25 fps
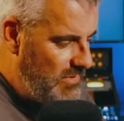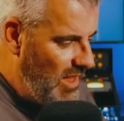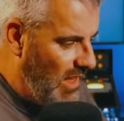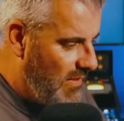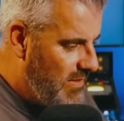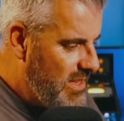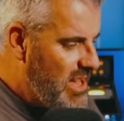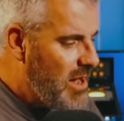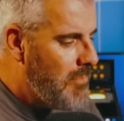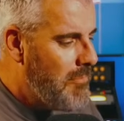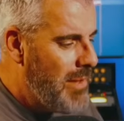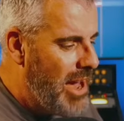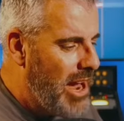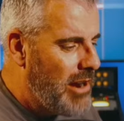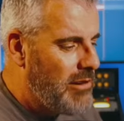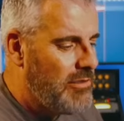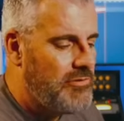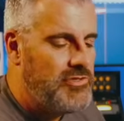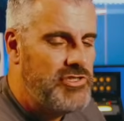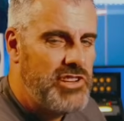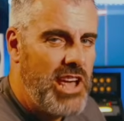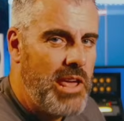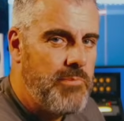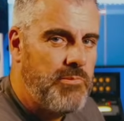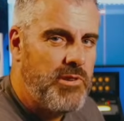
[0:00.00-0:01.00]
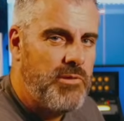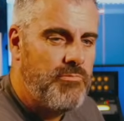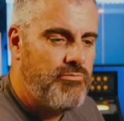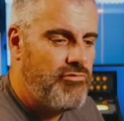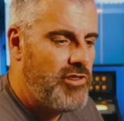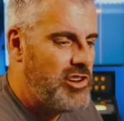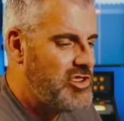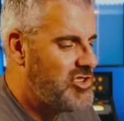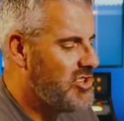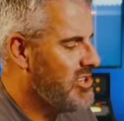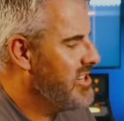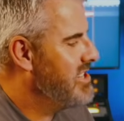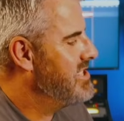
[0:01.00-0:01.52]
The amount of tape
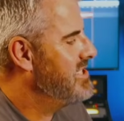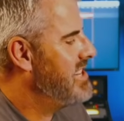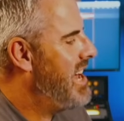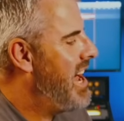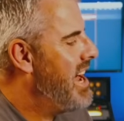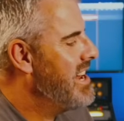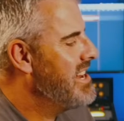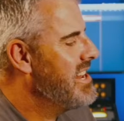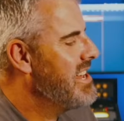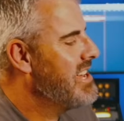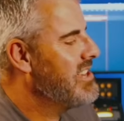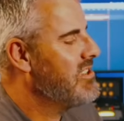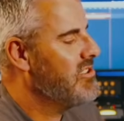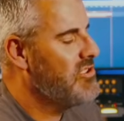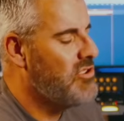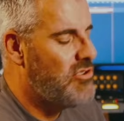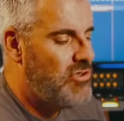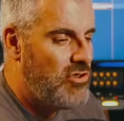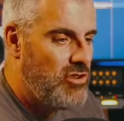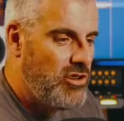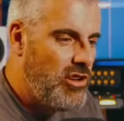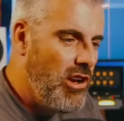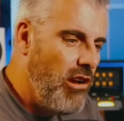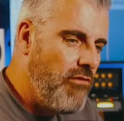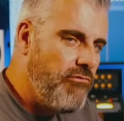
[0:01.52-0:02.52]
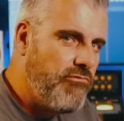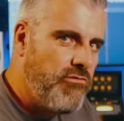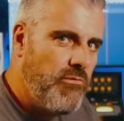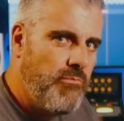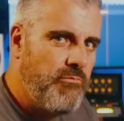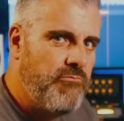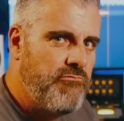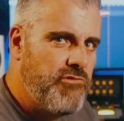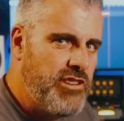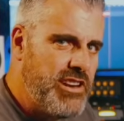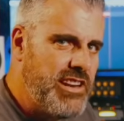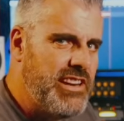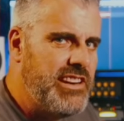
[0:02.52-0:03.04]
compression it's adding, you can go
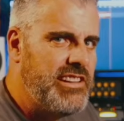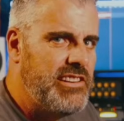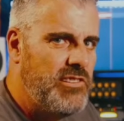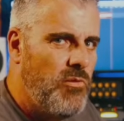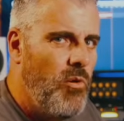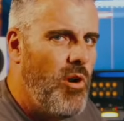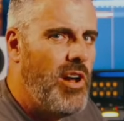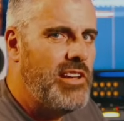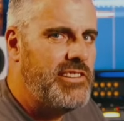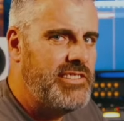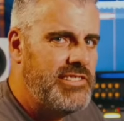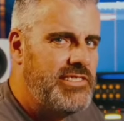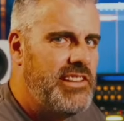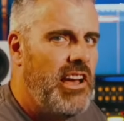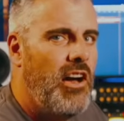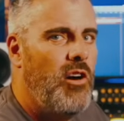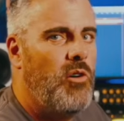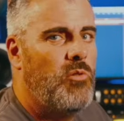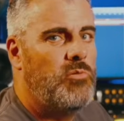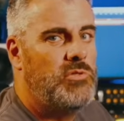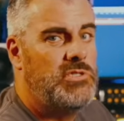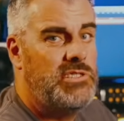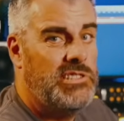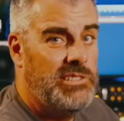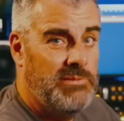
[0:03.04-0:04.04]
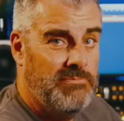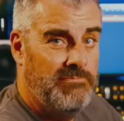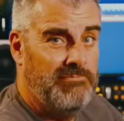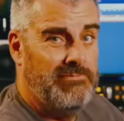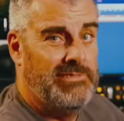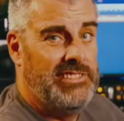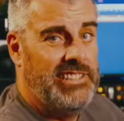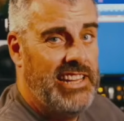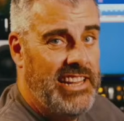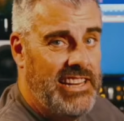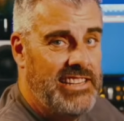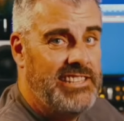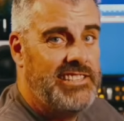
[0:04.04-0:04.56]
from really quite subtle to
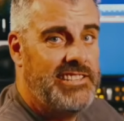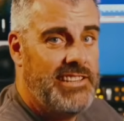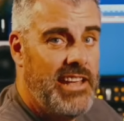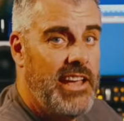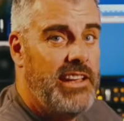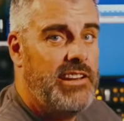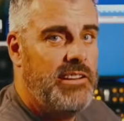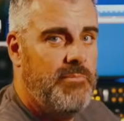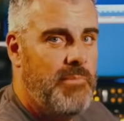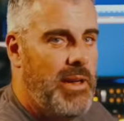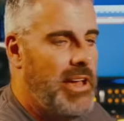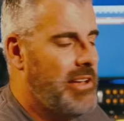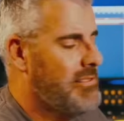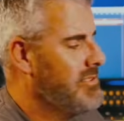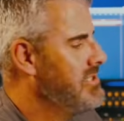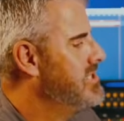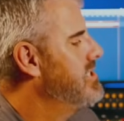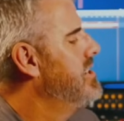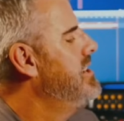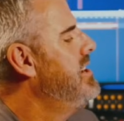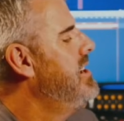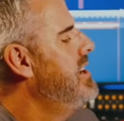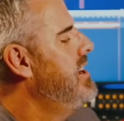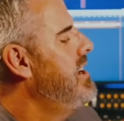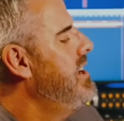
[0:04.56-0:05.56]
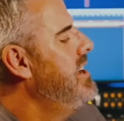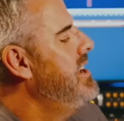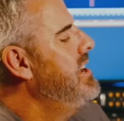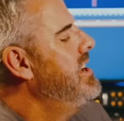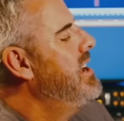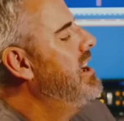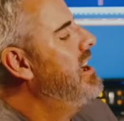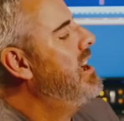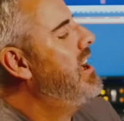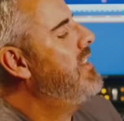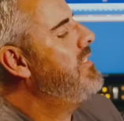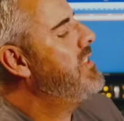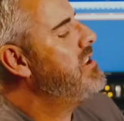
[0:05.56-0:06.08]
insane amounts.
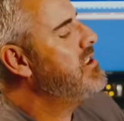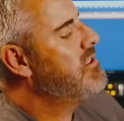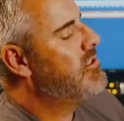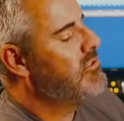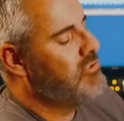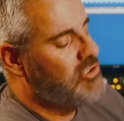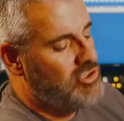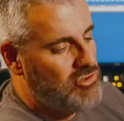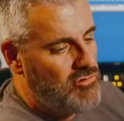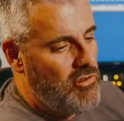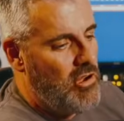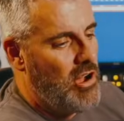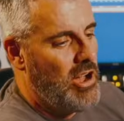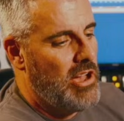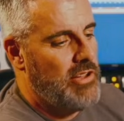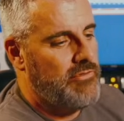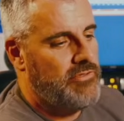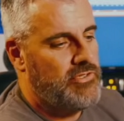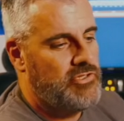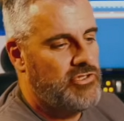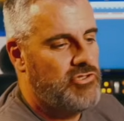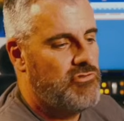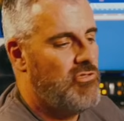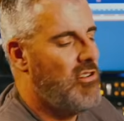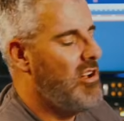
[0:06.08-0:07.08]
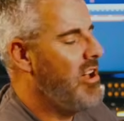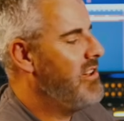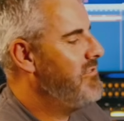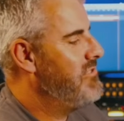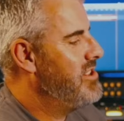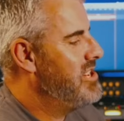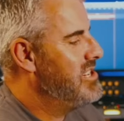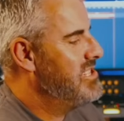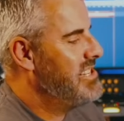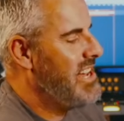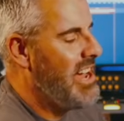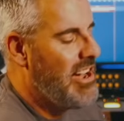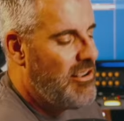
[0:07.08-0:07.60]
And then you've got drive, and drive
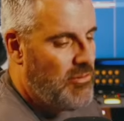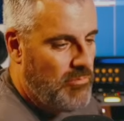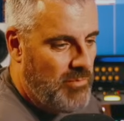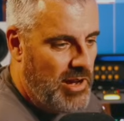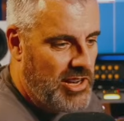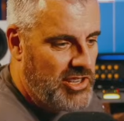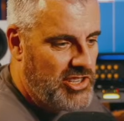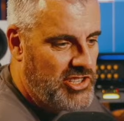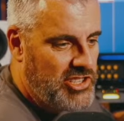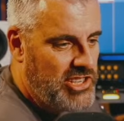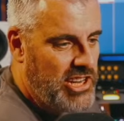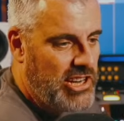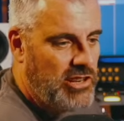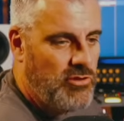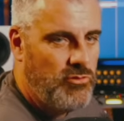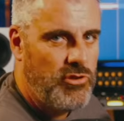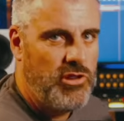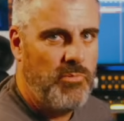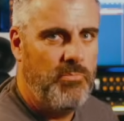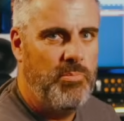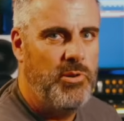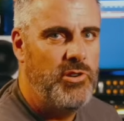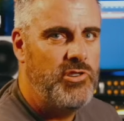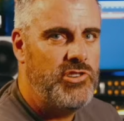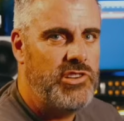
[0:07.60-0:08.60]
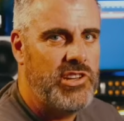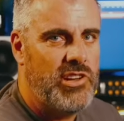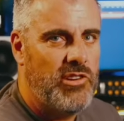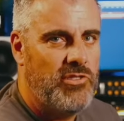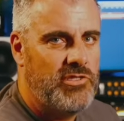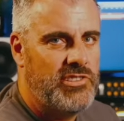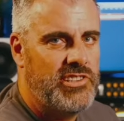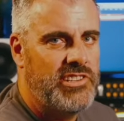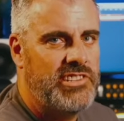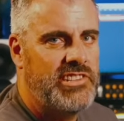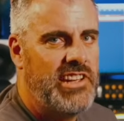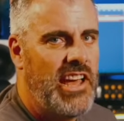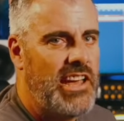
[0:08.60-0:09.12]
is how much signal you're pushing
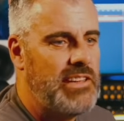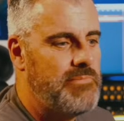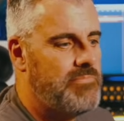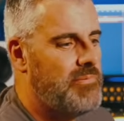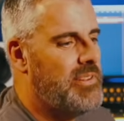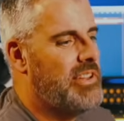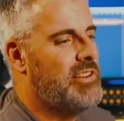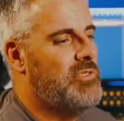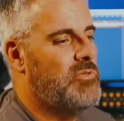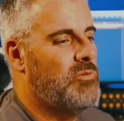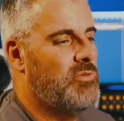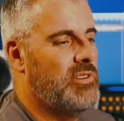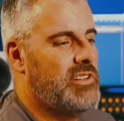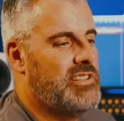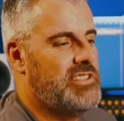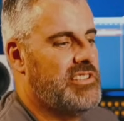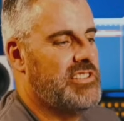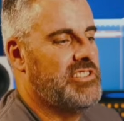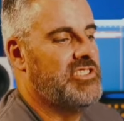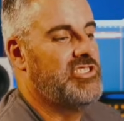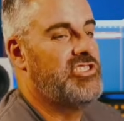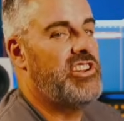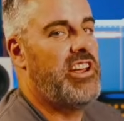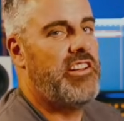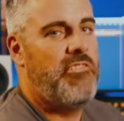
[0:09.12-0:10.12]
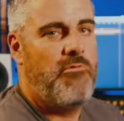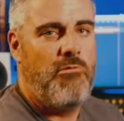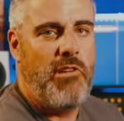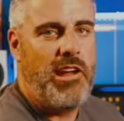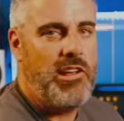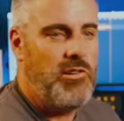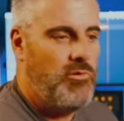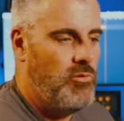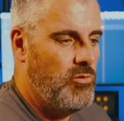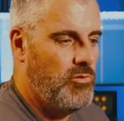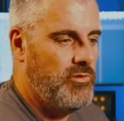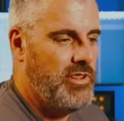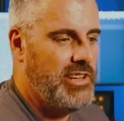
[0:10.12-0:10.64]
onto tape in order to
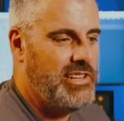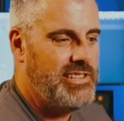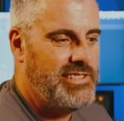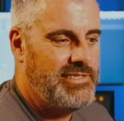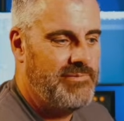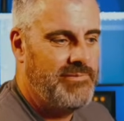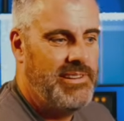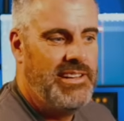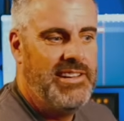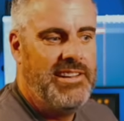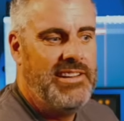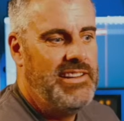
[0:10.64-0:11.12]
generate all this